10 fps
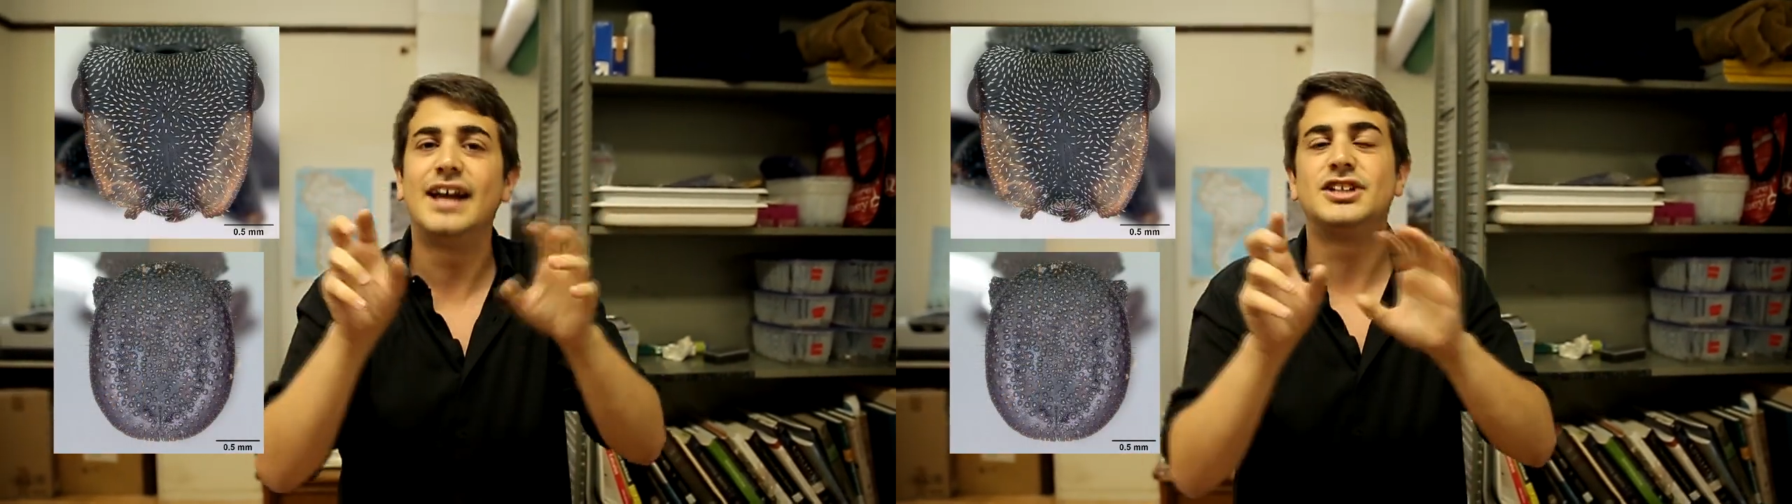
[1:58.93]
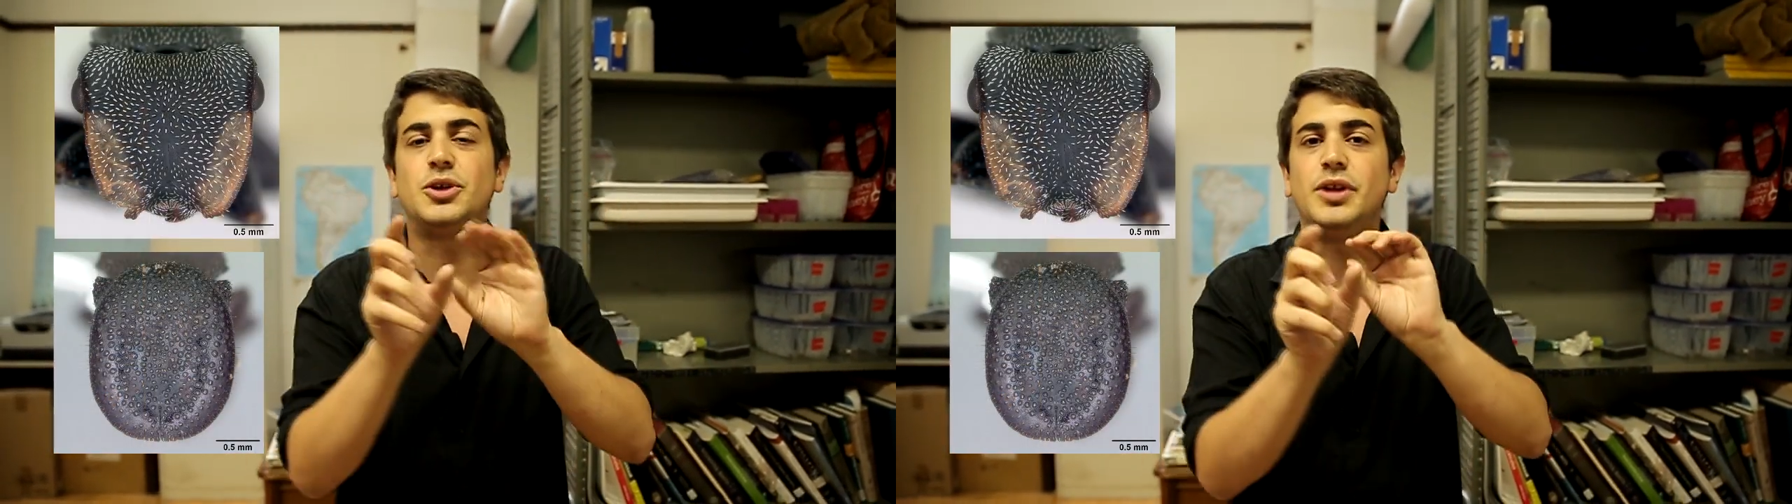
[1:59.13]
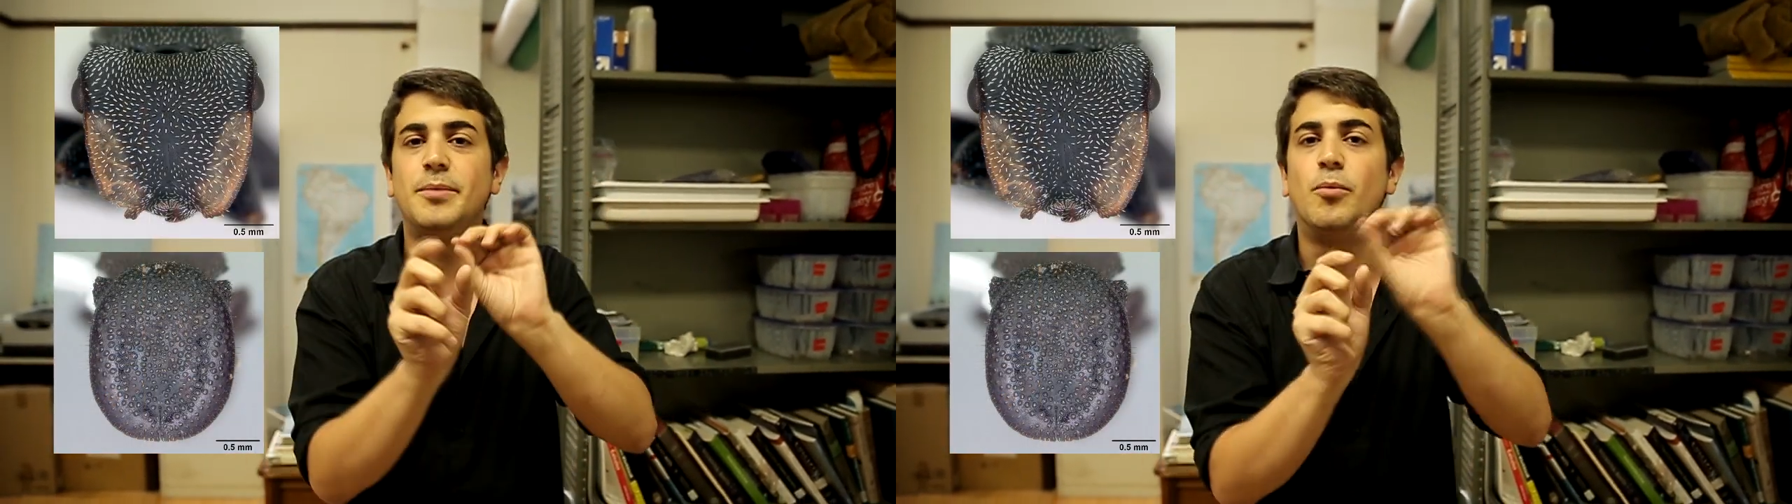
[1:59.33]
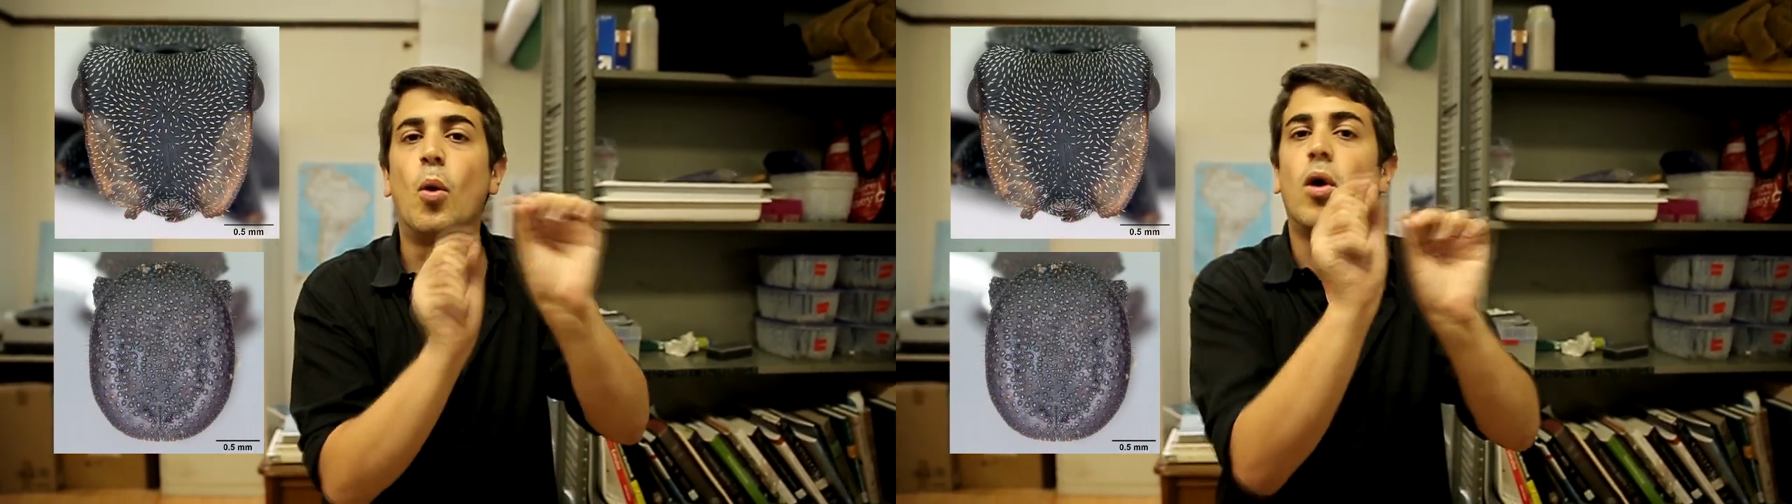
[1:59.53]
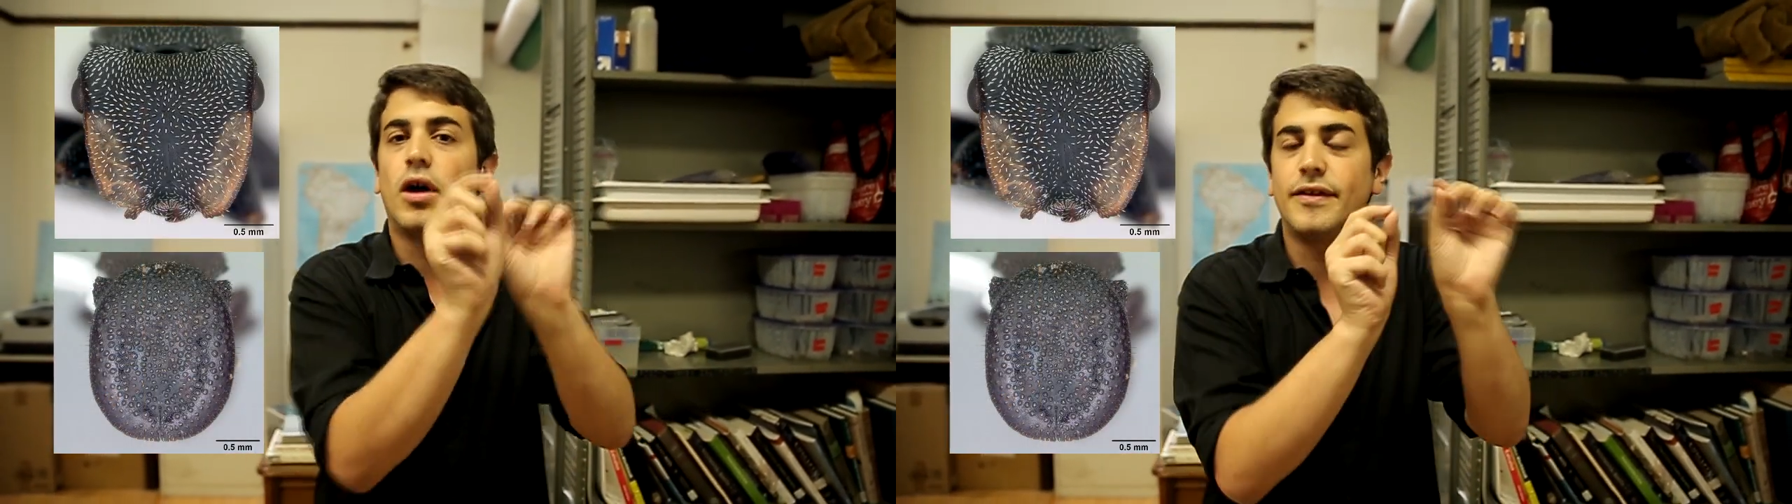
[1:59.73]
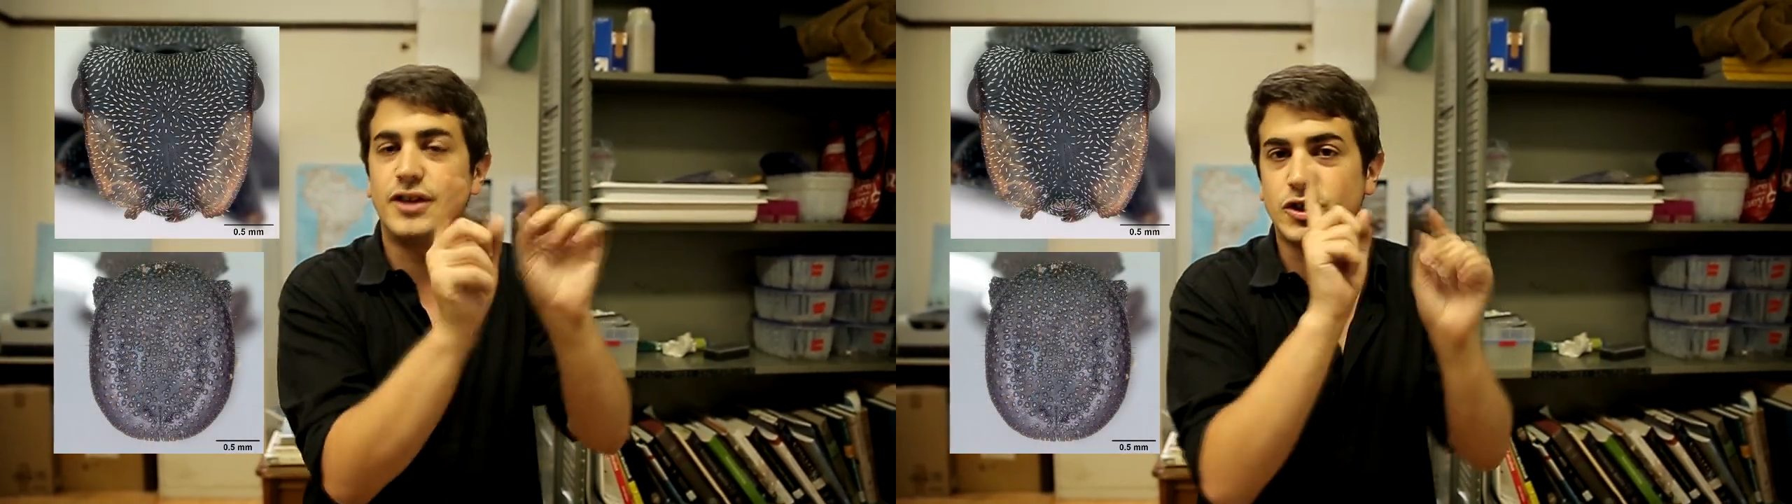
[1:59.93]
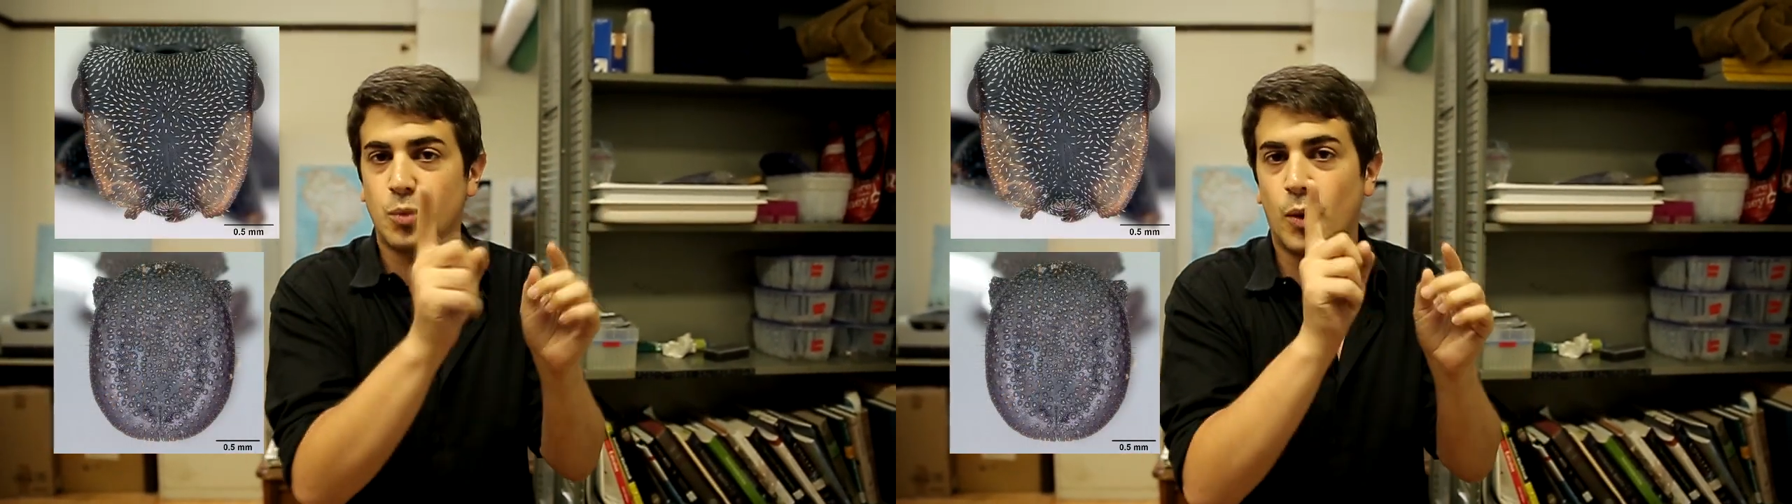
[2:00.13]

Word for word: So you need more than just